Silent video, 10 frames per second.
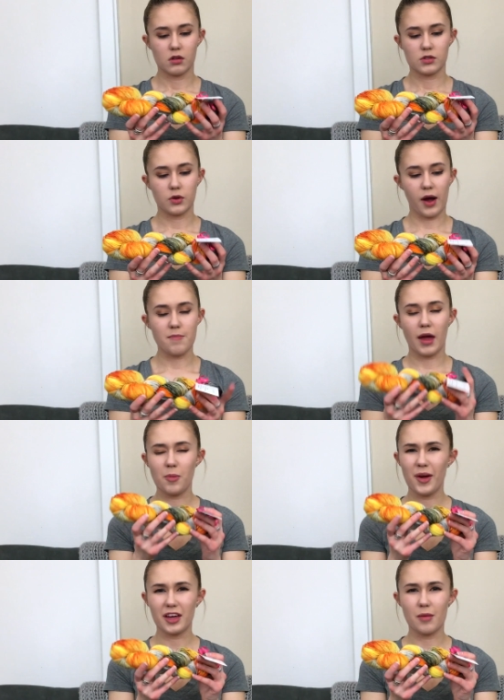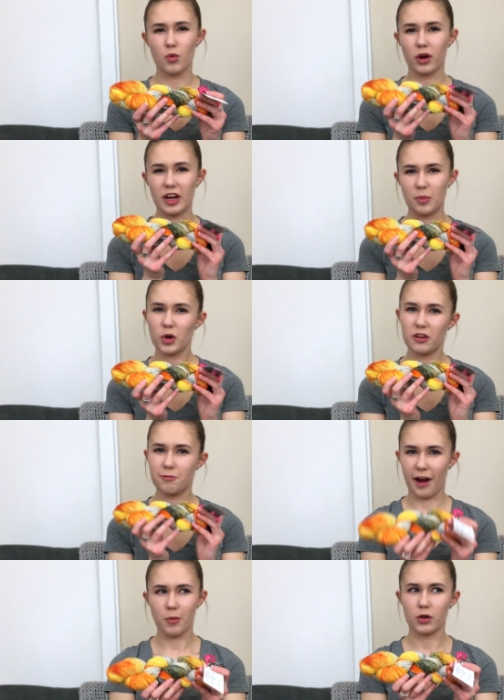So I may pick up more Neighborhood
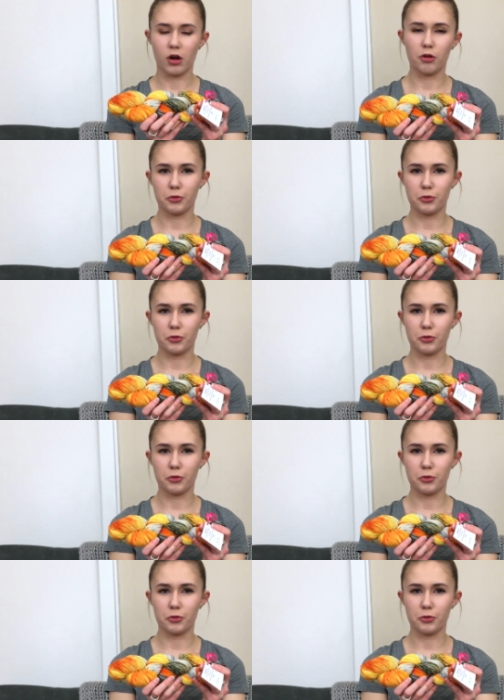Fiber Co.